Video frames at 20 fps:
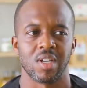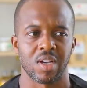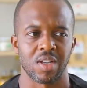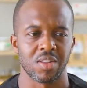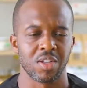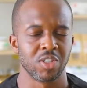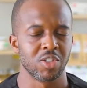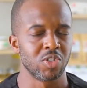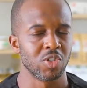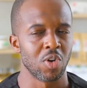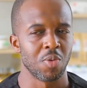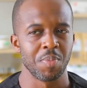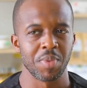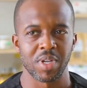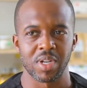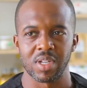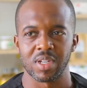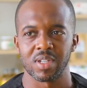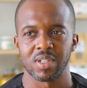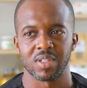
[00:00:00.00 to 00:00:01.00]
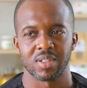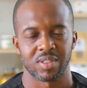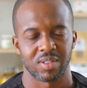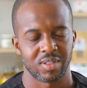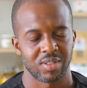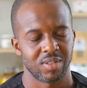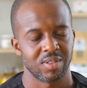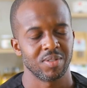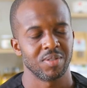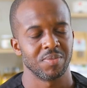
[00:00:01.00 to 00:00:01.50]
yeah, when so you're many. going
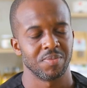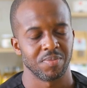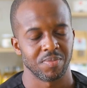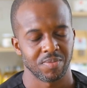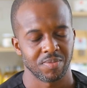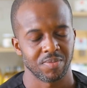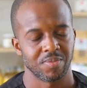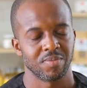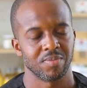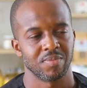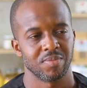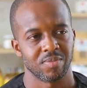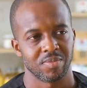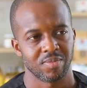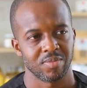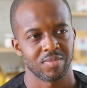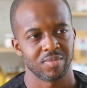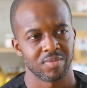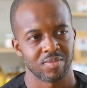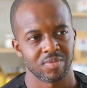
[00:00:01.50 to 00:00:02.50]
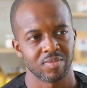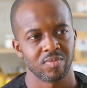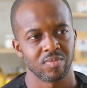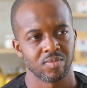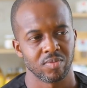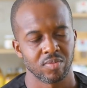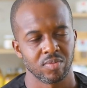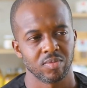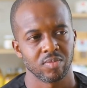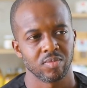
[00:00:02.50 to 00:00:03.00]
on the vegetarian diet.